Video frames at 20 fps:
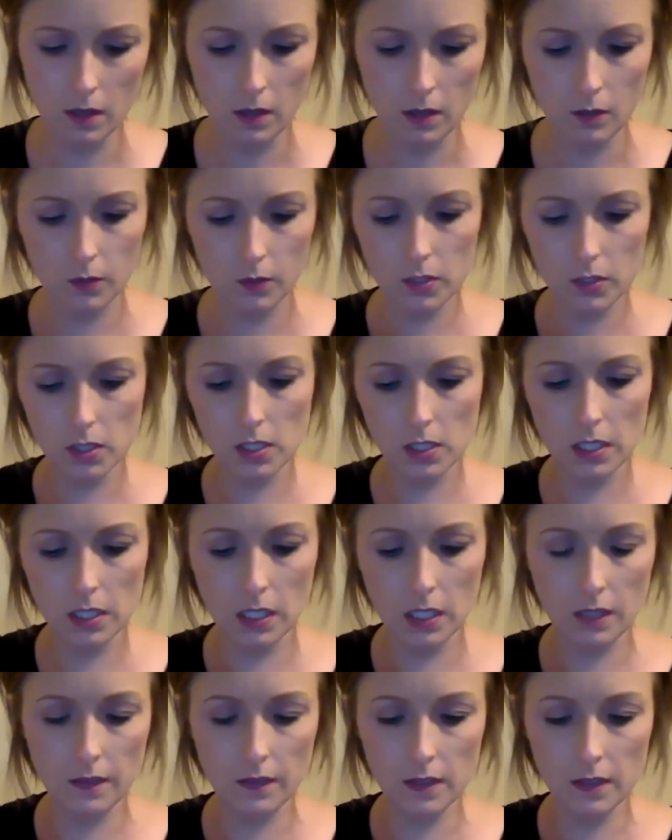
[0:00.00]
which is
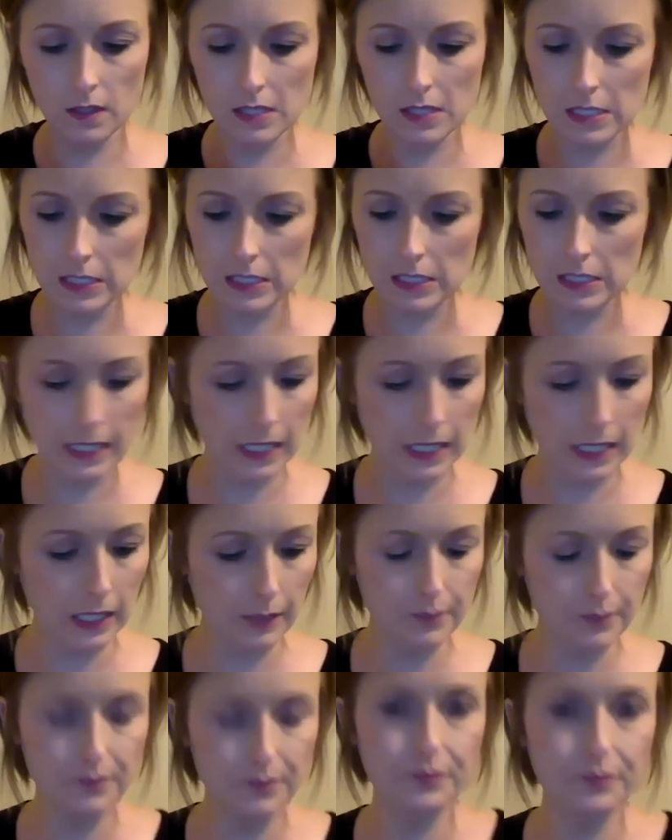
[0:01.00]
neat, and then slick.
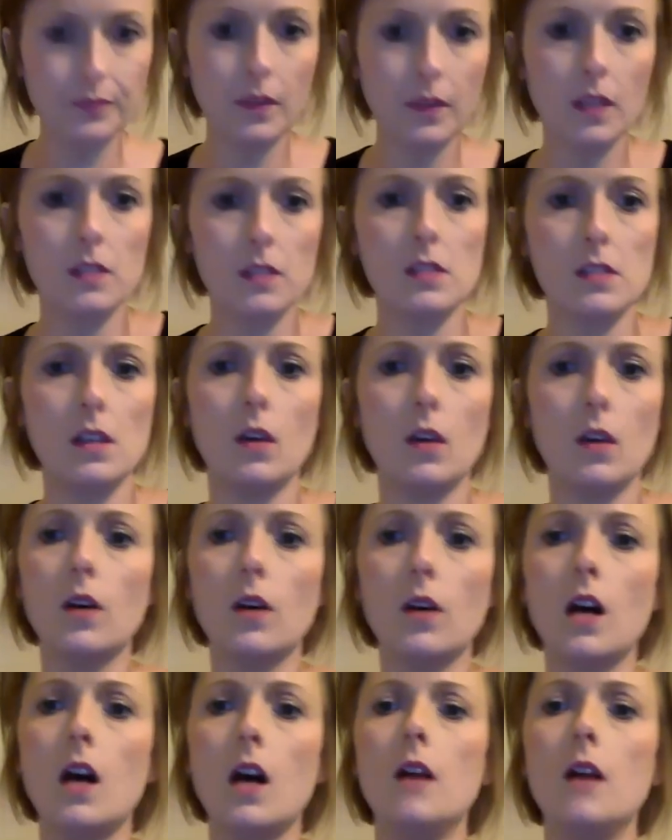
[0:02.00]
So
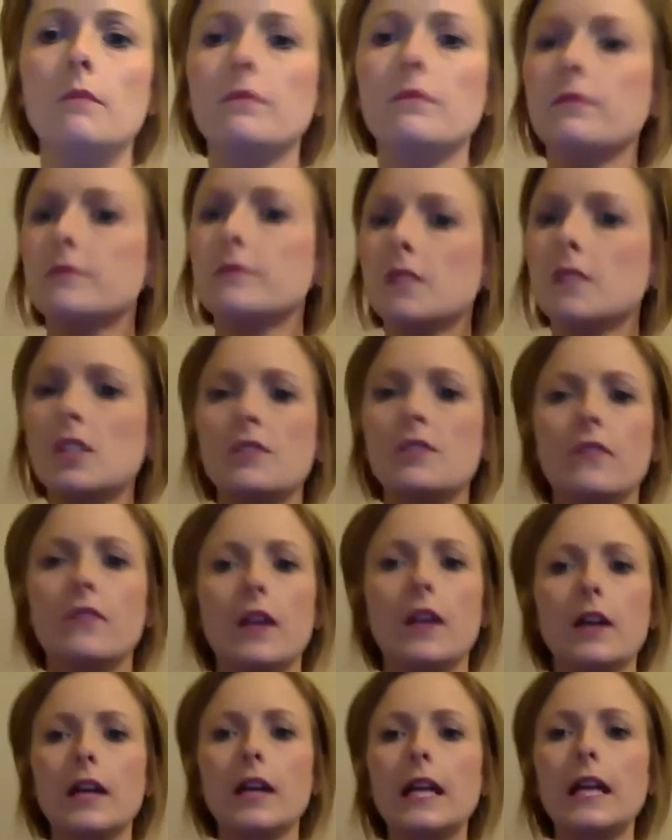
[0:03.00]
it's
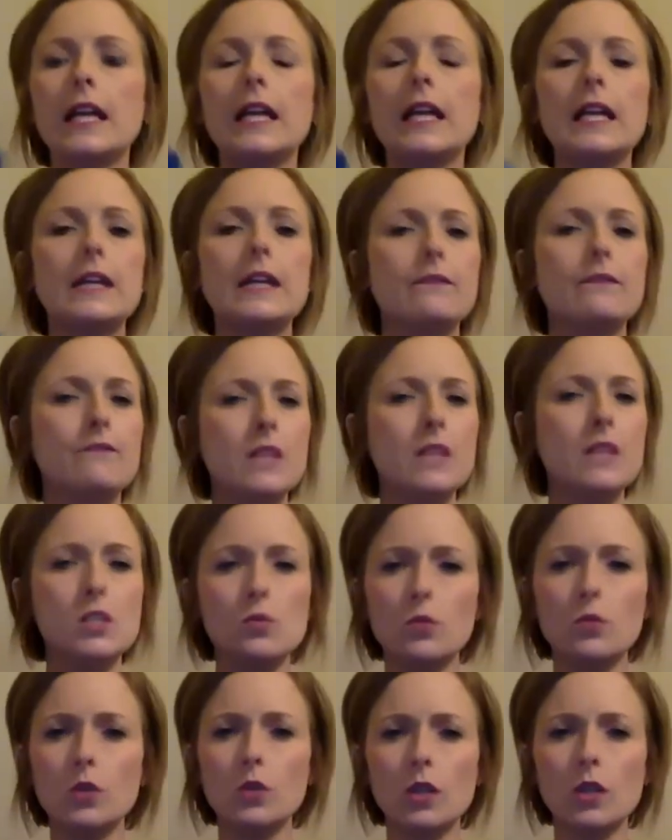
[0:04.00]
very
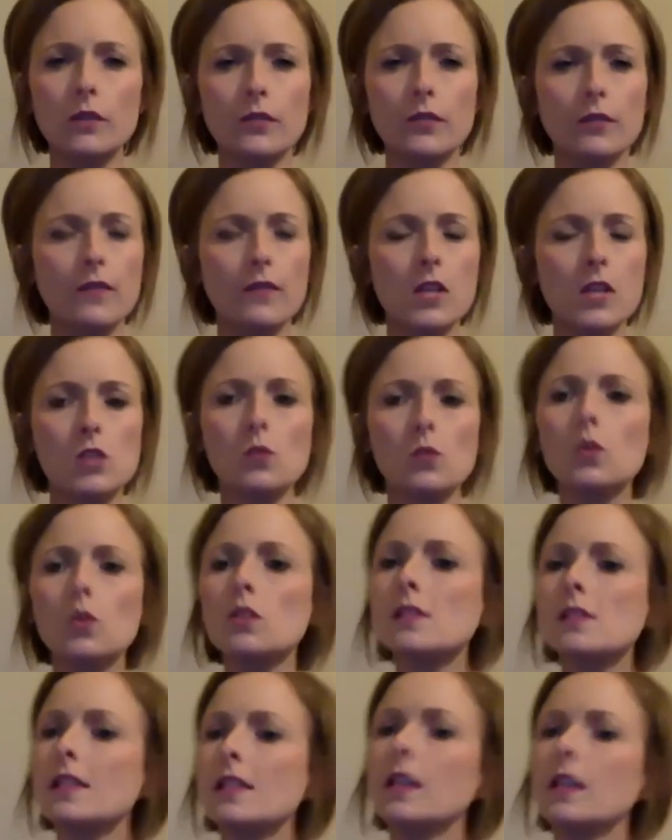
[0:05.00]
visual, good for visual
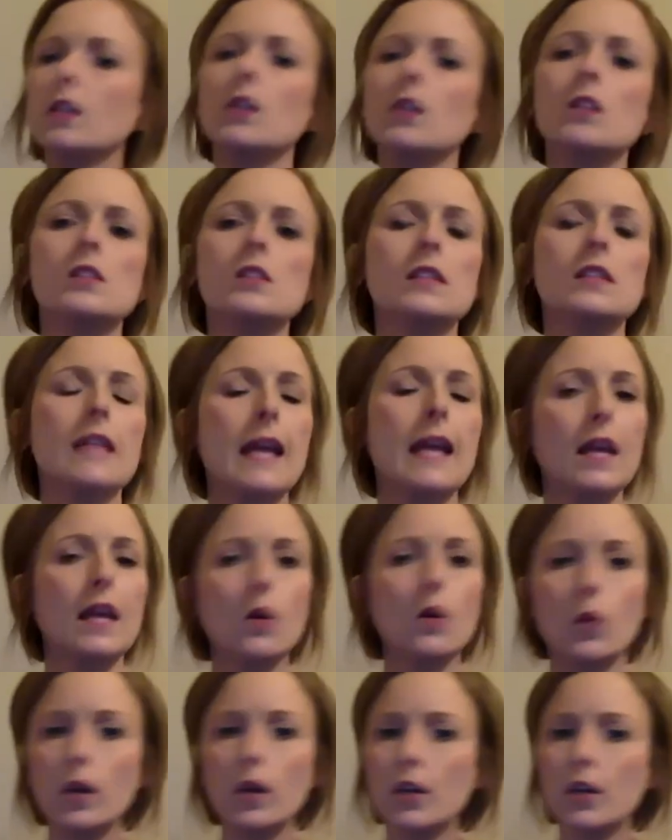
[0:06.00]
skills,
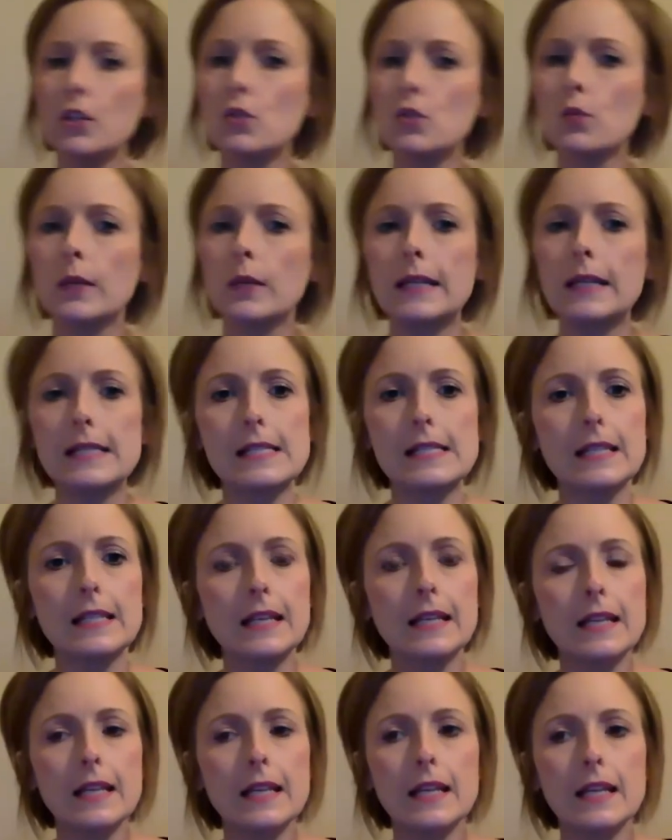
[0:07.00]
language,
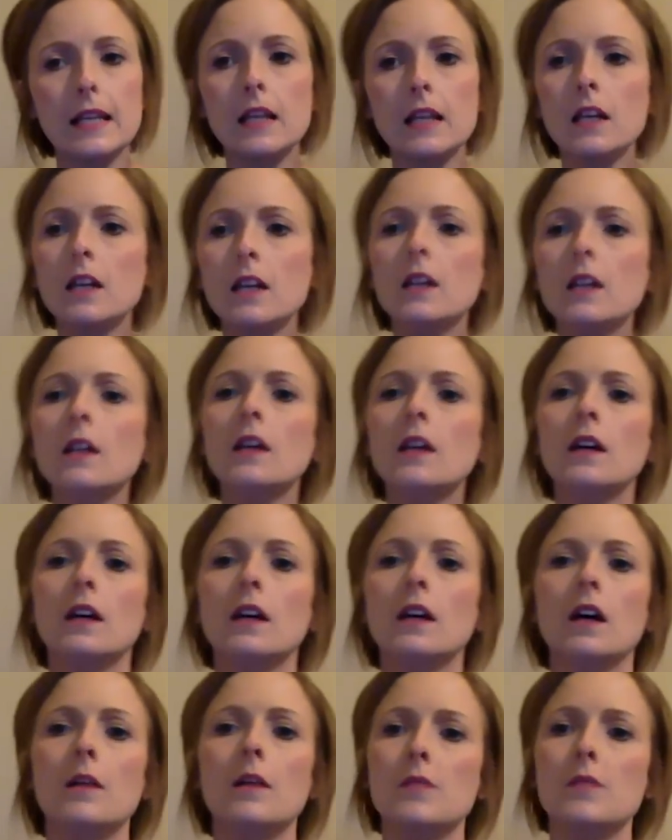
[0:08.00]
reasoning,
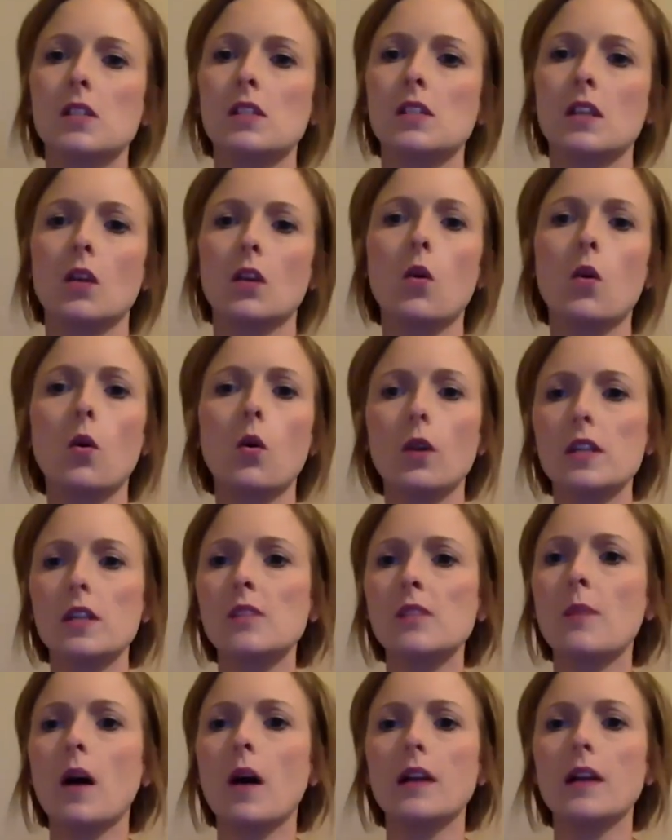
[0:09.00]
just the
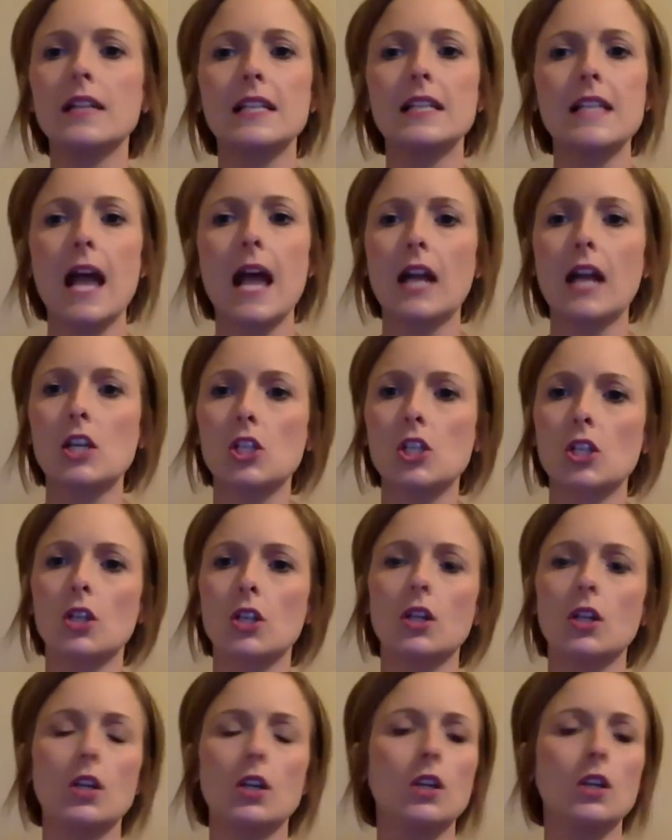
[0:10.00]
corresponding
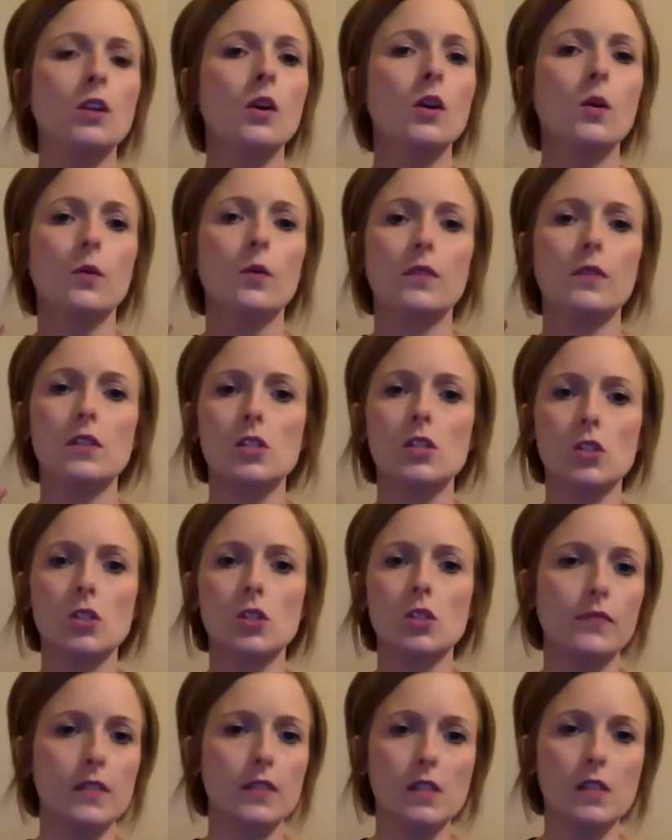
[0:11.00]
texture with the
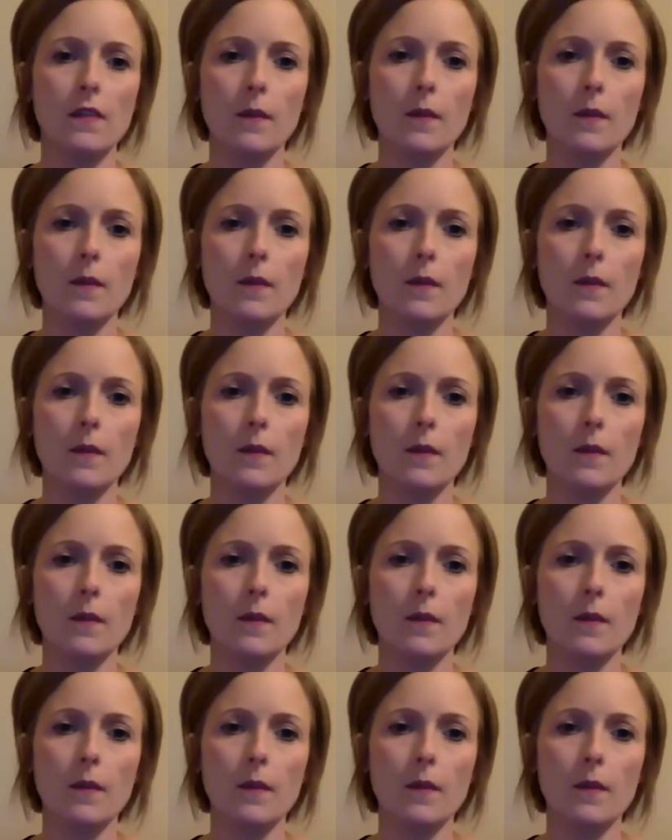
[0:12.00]
surface on the